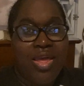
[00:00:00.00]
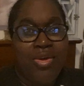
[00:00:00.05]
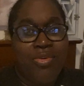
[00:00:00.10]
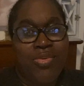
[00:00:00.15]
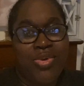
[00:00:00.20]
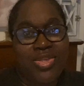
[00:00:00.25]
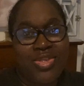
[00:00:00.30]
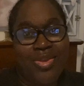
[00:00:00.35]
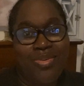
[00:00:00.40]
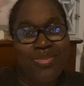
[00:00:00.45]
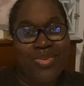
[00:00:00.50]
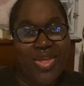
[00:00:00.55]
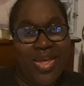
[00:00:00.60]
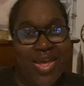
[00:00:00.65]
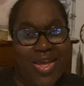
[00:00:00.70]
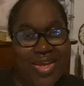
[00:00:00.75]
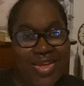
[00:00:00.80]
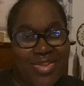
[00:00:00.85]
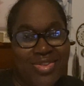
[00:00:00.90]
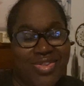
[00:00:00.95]
What's up,
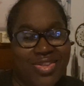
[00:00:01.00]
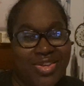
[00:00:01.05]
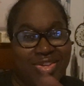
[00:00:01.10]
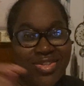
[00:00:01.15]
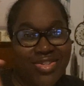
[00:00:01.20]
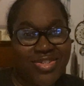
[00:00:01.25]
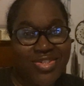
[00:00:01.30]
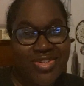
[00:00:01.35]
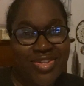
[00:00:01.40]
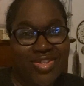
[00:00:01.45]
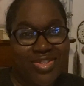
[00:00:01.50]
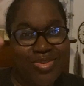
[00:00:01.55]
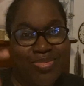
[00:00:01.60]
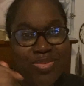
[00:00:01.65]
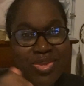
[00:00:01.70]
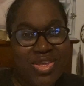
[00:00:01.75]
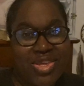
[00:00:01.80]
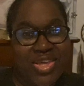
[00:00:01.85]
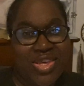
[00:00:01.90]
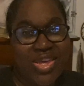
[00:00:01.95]
guys? It's just
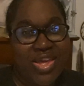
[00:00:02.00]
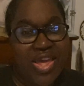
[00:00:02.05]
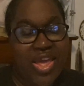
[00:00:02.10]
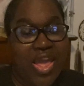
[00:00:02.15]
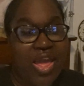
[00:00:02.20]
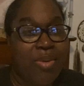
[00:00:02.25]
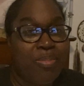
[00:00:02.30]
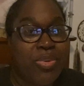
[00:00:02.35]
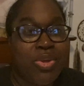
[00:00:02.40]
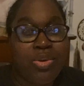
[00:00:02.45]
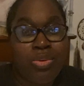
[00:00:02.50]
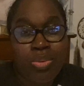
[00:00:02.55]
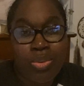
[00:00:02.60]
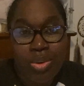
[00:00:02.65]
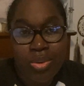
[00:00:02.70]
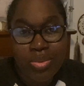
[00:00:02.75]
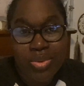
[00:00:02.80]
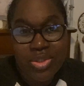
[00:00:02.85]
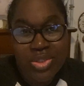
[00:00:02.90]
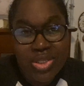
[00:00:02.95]
me, Kia. Happy
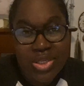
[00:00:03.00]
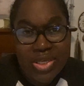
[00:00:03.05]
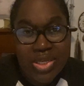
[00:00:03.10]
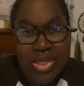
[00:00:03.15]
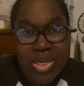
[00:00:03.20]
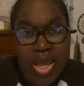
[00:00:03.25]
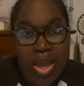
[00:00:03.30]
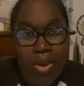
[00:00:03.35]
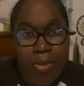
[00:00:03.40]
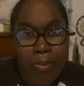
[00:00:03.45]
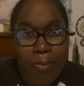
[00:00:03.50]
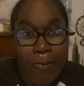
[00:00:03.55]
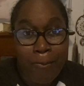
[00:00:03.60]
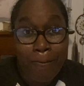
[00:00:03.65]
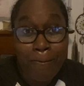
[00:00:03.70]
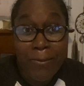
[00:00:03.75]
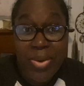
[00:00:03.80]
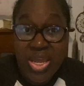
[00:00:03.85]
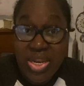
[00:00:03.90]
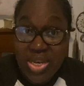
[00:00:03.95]
Quarantine
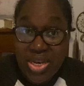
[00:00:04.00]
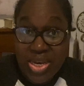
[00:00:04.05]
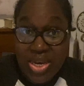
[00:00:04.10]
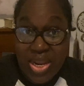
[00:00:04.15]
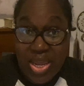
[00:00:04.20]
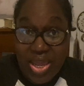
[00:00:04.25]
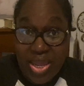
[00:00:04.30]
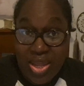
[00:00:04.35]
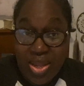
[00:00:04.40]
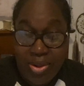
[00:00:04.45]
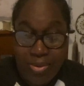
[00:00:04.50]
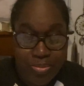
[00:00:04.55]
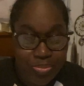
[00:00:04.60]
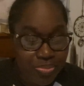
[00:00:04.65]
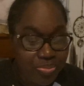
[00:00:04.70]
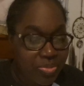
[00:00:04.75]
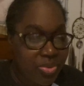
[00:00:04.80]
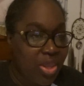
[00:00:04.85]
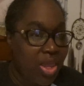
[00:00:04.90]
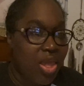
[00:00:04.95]
Monday.
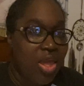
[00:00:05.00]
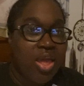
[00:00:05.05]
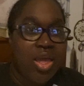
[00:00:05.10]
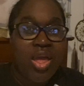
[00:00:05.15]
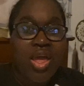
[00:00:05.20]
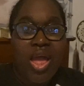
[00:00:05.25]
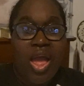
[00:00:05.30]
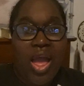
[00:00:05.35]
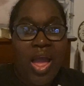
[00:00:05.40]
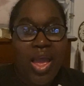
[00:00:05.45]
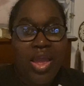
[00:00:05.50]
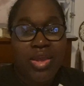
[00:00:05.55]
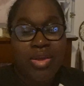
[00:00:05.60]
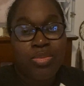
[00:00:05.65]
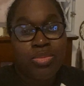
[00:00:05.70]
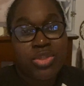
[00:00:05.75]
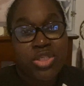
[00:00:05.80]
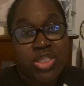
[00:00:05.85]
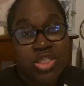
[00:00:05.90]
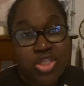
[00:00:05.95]
I
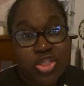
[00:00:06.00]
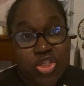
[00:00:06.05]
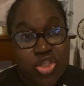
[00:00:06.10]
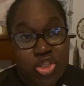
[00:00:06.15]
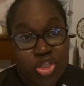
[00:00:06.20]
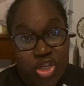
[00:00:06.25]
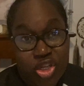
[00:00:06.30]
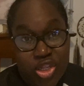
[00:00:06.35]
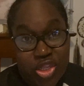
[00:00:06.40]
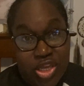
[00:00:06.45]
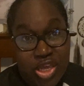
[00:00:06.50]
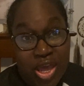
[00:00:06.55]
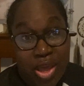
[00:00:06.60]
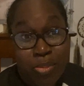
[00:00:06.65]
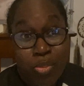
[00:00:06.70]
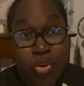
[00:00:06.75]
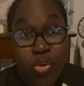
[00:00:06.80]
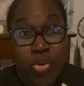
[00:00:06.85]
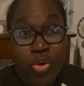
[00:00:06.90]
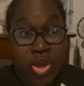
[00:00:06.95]
am just chilling.
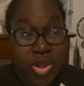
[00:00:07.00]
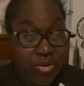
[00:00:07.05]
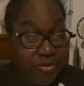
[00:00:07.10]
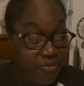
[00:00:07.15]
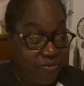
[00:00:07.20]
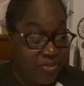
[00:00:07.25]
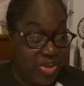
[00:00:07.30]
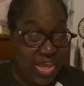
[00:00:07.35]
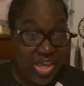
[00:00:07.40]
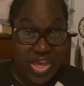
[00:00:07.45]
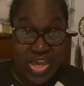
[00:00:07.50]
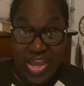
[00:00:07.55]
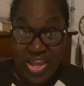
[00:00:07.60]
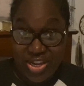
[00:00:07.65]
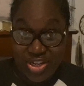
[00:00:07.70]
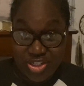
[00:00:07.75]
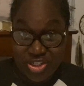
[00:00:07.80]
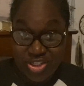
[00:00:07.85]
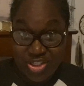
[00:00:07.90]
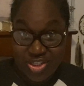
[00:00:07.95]
I'm on
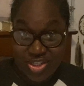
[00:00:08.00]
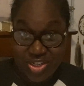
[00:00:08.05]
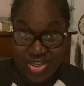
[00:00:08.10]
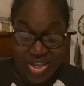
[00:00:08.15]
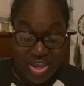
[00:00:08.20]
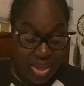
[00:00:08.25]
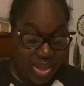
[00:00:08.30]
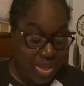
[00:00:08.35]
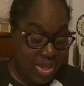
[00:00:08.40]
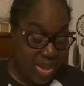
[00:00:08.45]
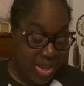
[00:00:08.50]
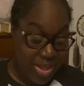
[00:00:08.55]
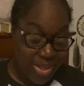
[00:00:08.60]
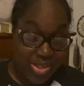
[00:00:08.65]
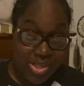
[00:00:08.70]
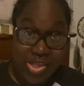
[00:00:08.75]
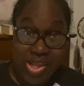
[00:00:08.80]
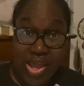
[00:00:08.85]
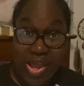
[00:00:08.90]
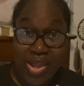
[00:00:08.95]
vacation today.
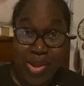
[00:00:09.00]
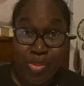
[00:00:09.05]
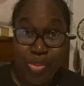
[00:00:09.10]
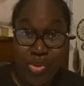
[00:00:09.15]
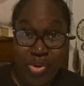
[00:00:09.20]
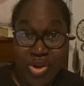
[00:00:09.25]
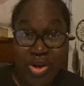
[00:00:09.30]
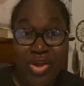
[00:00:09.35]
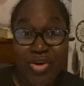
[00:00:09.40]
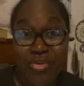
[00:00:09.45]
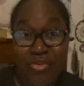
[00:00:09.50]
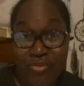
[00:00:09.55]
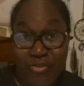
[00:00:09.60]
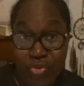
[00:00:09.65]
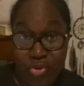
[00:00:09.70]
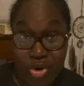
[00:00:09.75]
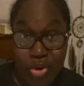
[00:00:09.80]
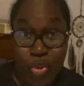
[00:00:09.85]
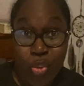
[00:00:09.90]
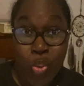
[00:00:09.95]
Yes, I am on a
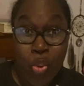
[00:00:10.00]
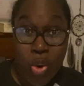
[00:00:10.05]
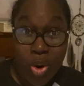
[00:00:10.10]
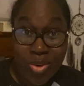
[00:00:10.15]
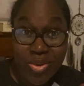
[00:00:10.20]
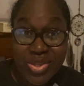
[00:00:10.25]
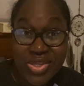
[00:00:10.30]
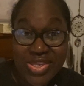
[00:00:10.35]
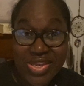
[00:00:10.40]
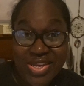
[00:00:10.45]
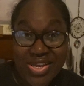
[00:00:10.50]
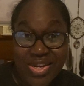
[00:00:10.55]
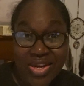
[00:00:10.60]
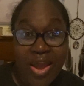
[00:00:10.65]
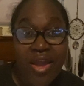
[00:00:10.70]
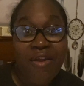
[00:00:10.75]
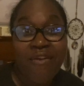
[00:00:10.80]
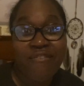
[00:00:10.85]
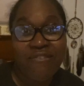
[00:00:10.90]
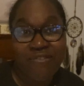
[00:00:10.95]
quarantine
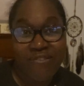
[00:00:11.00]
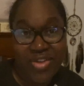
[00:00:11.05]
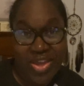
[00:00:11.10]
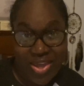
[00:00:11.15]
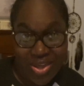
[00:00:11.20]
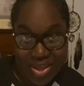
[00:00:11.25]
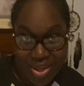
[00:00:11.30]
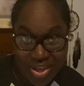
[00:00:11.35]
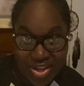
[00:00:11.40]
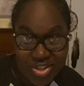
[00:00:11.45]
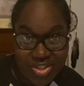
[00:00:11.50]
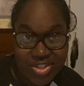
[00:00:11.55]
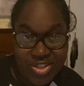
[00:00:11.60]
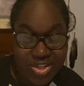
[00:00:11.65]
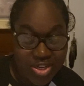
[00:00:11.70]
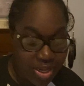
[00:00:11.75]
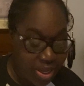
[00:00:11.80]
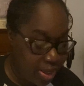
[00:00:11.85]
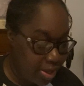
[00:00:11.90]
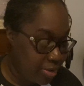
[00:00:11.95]

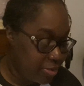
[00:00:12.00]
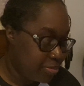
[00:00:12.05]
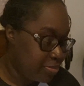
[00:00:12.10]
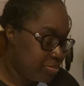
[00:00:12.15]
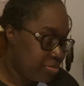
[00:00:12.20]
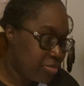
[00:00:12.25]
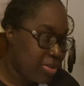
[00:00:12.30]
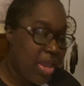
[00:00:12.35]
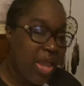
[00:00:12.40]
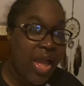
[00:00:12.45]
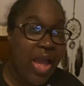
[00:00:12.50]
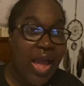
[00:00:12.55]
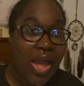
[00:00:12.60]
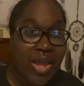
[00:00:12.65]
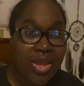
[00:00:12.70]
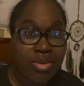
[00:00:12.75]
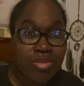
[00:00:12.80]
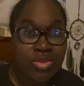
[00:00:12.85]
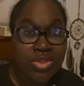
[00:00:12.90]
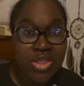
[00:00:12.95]
vacation day.
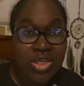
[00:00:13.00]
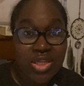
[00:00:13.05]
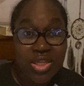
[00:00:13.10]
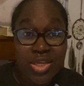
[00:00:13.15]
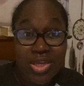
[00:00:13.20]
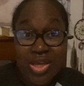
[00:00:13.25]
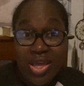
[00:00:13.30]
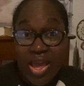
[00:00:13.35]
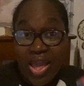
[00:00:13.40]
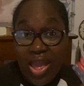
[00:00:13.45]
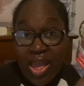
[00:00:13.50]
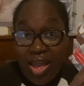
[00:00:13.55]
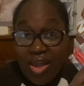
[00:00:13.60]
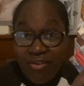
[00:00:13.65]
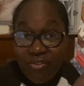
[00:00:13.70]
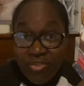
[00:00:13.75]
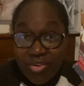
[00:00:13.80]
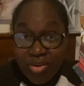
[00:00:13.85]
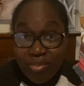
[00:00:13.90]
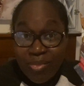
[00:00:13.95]
I am chilling. I
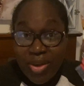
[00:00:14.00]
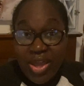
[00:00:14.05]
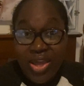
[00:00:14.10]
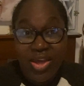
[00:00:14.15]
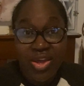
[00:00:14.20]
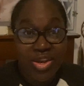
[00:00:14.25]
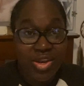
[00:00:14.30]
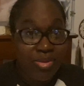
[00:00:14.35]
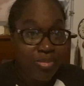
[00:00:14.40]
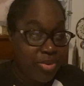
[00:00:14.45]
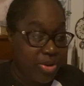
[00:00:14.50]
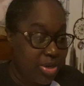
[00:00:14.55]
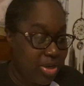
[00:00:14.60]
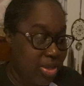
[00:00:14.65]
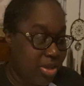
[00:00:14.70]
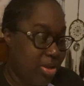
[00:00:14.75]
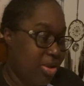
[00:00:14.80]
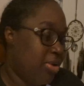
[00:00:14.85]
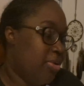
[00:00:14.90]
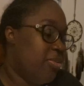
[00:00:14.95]
have my honey bun
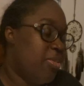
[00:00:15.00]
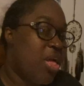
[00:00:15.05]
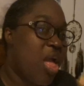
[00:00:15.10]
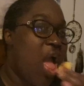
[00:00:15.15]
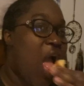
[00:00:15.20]
here